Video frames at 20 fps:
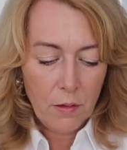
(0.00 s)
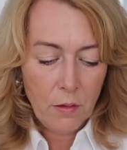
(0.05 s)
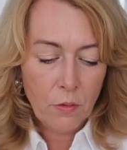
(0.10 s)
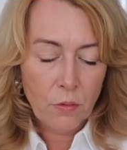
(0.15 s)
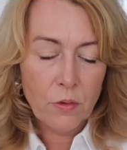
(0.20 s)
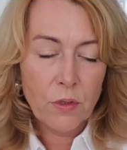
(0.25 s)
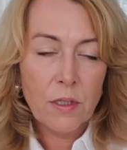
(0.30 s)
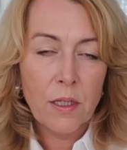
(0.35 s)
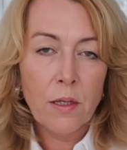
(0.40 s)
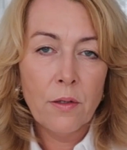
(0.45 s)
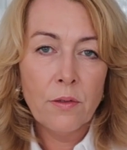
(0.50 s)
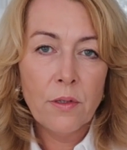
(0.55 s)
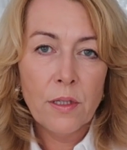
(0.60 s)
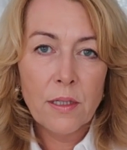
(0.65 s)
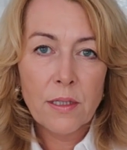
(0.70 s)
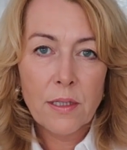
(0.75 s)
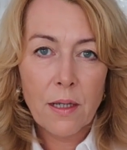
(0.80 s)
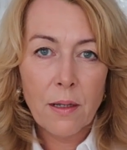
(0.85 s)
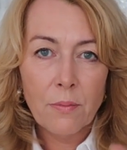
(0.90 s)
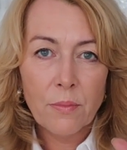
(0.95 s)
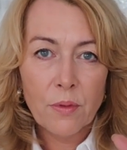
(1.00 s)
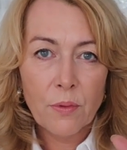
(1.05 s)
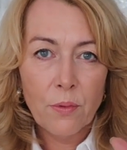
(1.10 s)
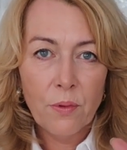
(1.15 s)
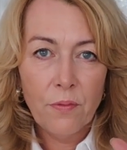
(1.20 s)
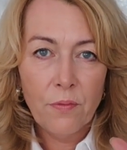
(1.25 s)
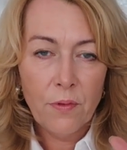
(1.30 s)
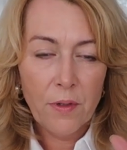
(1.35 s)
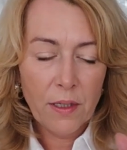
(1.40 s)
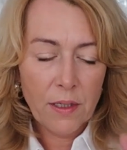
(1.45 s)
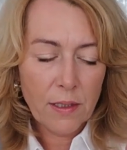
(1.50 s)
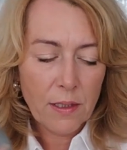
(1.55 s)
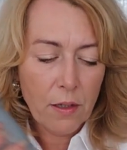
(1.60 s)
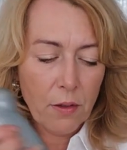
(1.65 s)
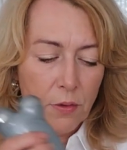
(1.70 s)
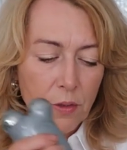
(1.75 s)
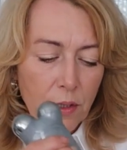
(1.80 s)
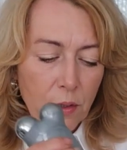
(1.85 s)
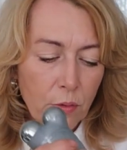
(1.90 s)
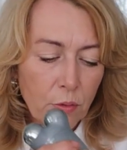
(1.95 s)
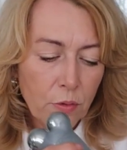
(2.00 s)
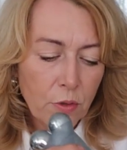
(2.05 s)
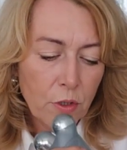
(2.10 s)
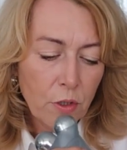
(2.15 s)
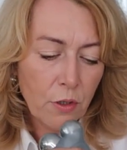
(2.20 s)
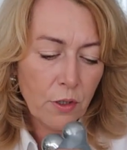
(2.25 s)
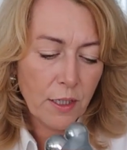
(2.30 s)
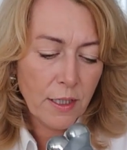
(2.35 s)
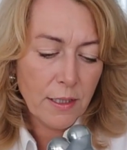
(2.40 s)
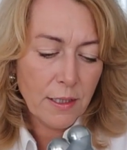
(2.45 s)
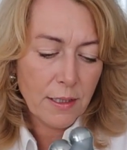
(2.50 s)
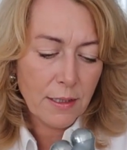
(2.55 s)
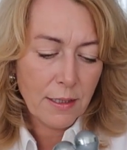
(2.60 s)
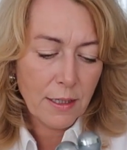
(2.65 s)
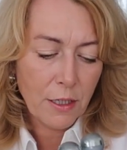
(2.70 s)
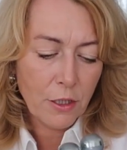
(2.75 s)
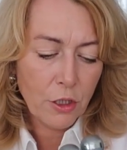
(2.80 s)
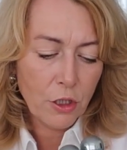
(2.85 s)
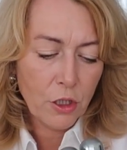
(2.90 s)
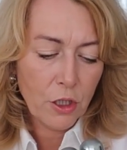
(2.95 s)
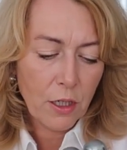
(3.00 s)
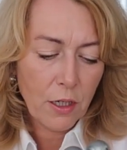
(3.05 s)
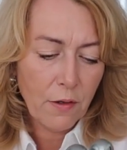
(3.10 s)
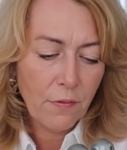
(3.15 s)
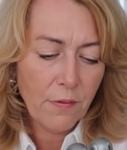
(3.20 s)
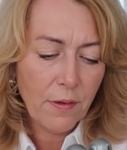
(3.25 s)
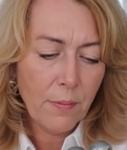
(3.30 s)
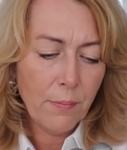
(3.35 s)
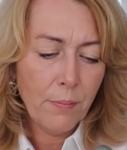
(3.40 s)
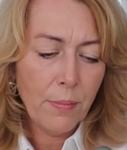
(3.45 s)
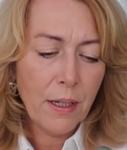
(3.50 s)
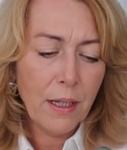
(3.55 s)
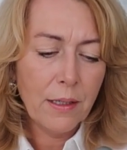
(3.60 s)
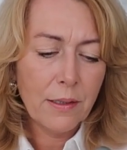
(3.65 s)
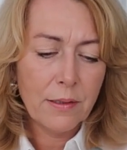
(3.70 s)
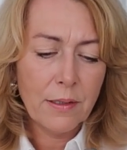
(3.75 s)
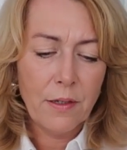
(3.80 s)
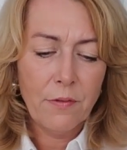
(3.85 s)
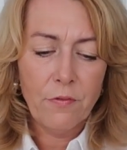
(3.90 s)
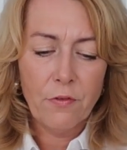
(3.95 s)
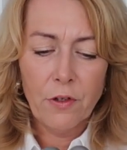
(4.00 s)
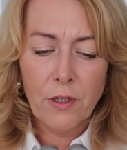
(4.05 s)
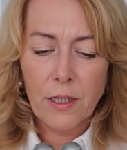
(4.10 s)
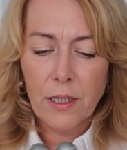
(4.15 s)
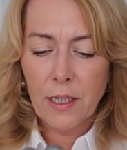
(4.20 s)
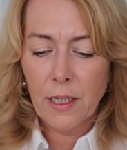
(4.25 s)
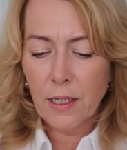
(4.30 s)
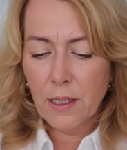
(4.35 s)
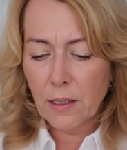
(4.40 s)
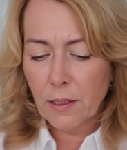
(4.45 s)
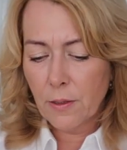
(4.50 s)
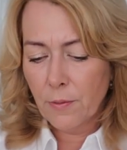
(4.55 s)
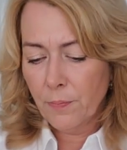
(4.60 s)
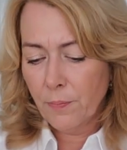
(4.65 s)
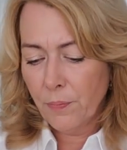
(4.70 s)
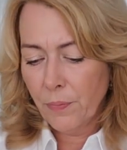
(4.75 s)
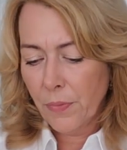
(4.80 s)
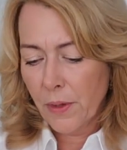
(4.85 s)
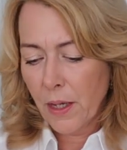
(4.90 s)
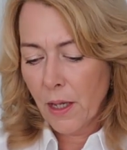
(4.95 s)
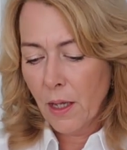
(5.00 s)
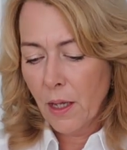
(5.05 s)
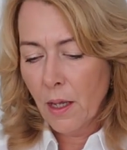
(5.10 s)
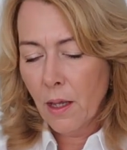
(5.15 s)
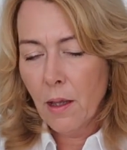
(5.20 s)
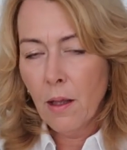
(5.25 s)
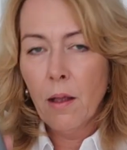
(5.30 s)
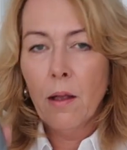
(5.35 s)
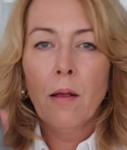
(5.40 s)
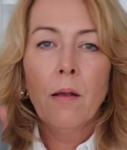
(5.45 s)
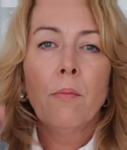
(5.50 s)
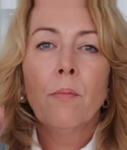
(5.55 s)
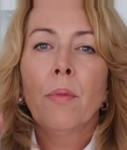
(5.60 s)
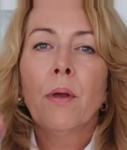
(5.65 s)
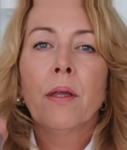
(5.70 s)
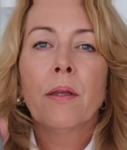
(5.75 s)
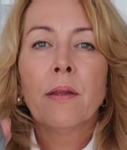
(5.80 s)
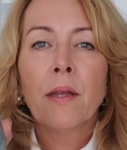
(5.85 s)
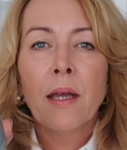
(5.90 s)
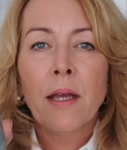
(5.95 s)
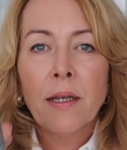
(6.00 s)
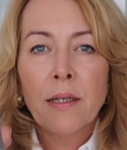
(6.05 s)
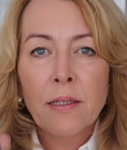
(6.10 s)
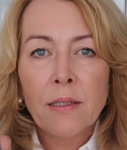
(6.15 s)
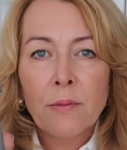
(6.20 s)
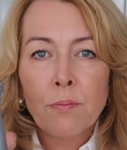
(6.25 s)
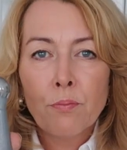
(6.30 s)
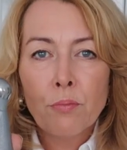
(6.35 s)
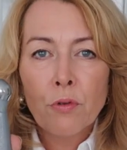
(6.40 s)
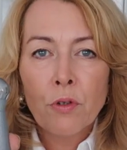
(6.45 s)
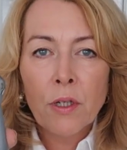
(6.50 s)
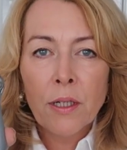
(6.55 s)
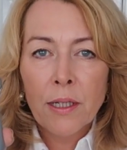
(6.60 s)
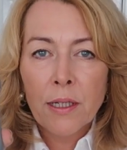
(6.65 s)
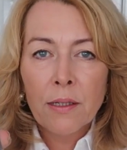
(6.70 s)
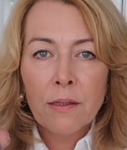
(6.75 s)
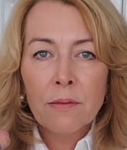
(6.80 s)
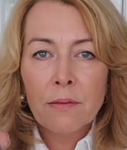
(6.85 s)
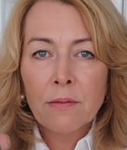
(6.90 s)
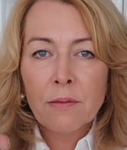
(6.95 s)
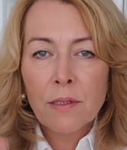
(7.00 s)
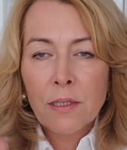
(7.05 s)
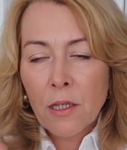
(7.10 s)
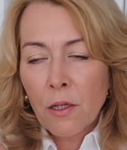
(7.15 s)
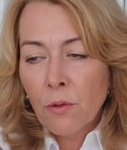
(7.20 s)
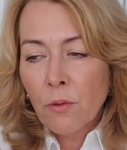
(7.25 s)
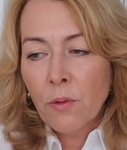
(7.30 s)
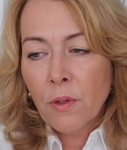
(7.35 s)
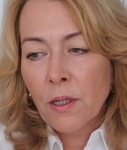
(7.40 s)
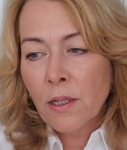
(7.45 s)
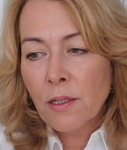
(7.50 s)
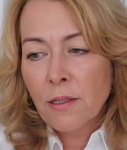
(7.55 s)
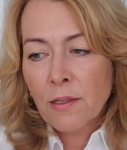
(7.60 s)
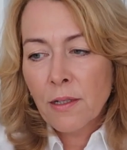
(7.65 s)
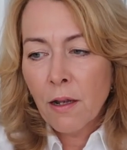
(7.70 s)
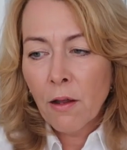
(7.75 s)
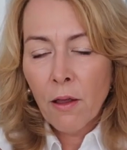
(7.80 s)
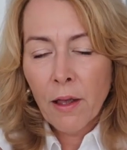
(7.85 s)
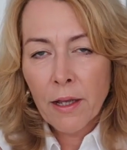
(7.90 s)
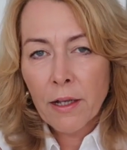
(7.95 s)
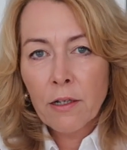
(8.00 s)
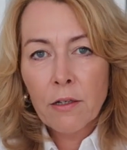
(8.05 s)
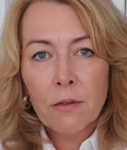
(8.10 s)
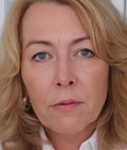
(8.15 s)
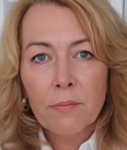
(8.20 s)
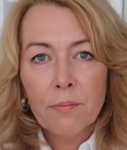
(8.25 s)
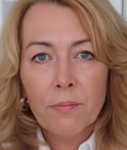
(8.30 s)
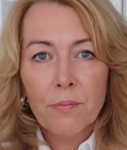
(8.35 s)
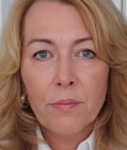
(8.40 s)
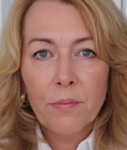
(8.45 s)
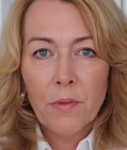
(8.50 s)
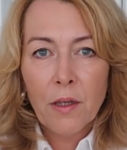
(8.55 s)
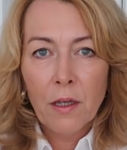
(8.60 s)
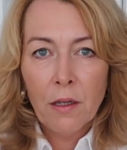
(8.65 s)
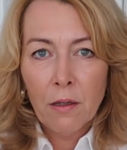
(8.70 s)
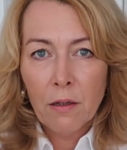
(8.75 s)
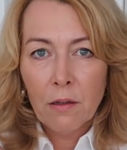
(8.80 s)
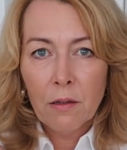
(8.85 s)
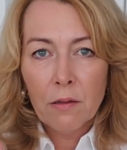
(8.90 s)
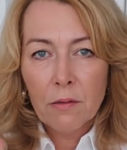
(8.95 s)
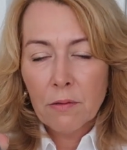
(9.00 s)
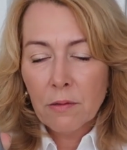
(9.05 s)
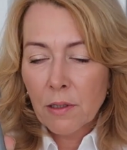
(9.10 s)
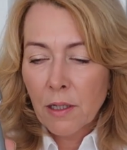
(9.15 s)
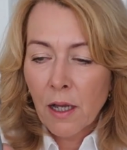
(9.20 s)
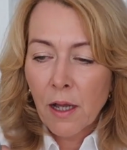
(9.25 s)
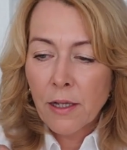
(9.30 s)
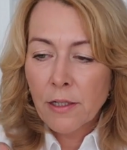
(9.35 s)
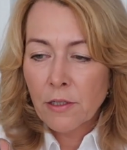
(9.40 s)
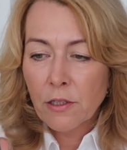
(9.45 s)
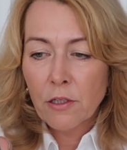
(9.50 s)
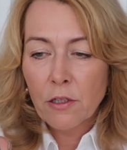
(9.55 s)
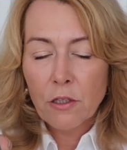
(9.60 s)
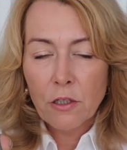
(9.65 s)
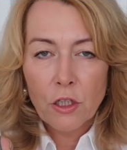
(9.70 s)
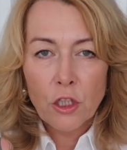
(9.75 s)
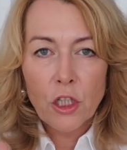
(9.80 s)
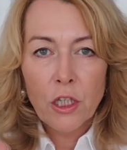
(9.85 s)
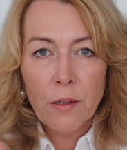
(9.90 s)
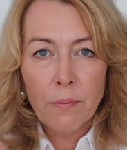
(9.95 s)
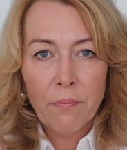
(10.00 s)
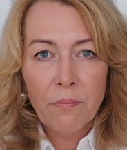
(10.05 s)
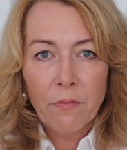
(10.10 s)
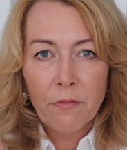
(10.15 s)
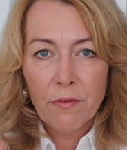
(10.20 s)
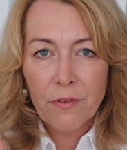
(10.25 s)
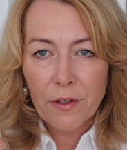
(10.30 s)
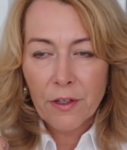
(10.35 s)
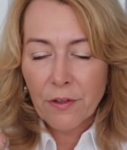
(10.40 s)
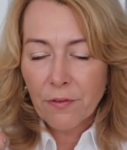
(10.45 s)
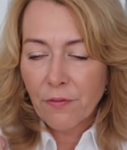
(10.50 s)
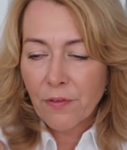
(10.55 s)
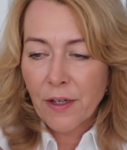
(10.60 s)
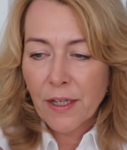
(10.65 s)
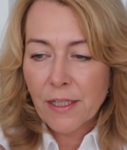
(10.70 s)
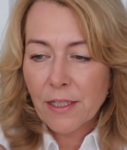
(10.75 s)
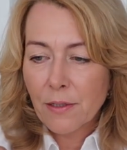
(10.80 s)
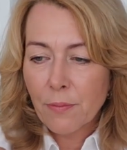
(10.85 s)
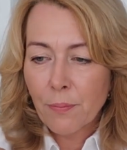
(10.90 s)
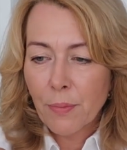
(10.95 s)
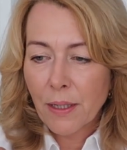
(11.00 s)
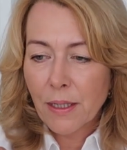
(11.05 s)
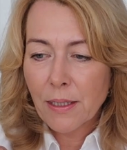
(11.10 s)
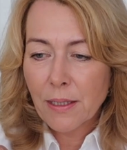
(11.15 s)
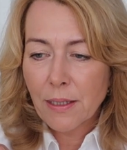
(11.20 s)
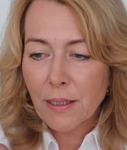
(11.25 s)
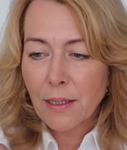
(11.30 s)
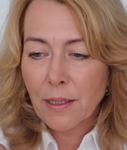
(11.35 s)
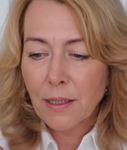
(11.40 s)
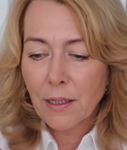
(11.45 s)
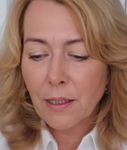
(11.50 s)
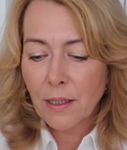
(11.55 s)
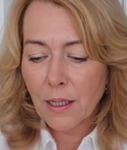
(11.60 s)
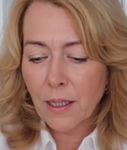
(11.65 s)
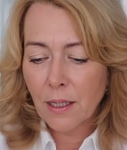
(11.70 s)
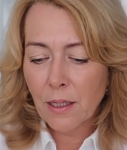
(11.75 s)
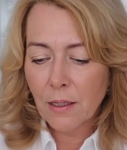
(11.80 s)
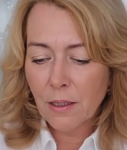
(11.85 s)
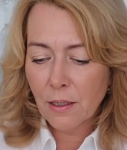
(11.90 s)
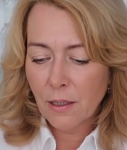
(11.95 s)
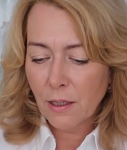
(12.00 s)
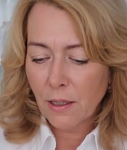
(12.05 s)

Also, this comes with its own little docking station. I've unplugged everything, but that is brilliant. So it's like going to the gym for your face basically,